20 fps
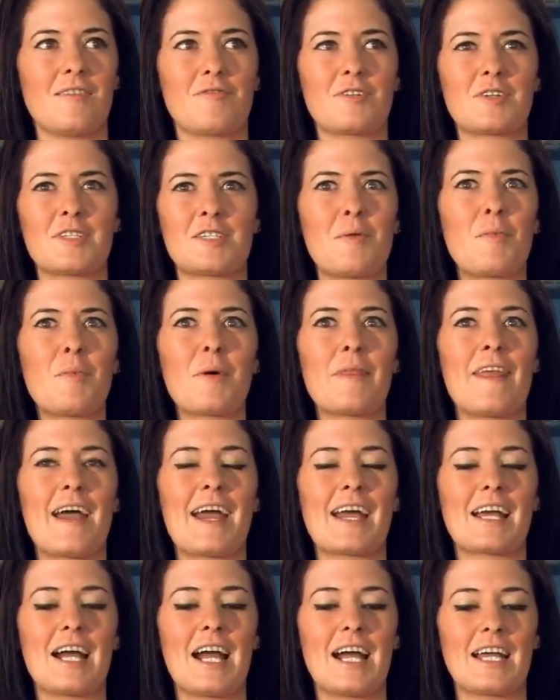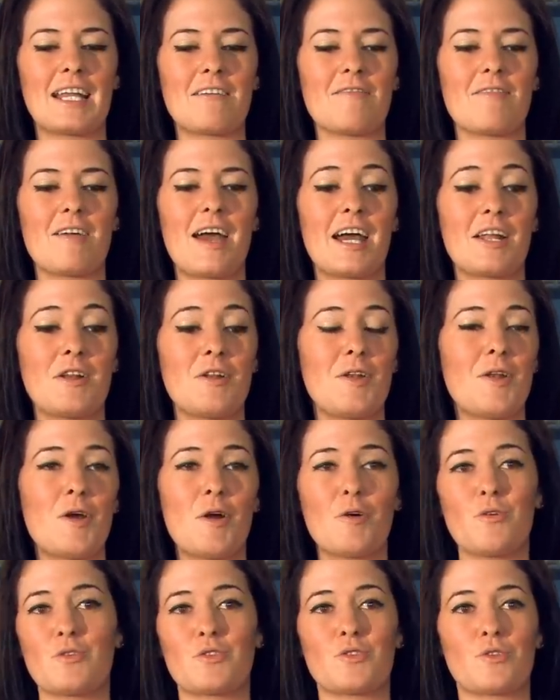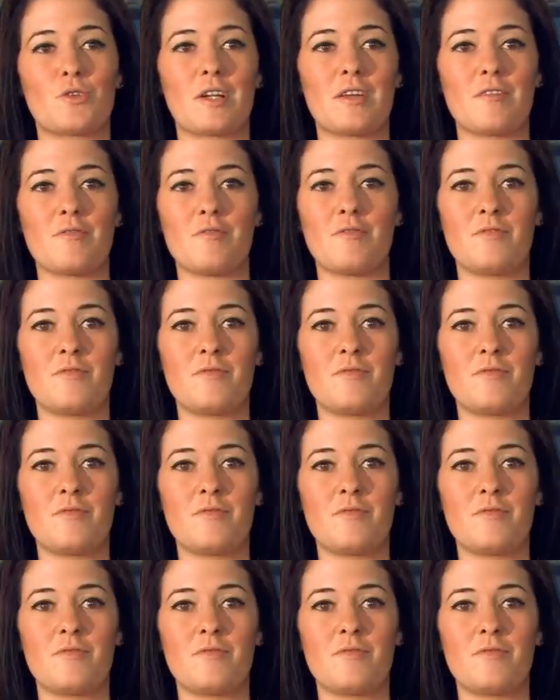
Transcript: for someone that kind of had no sort of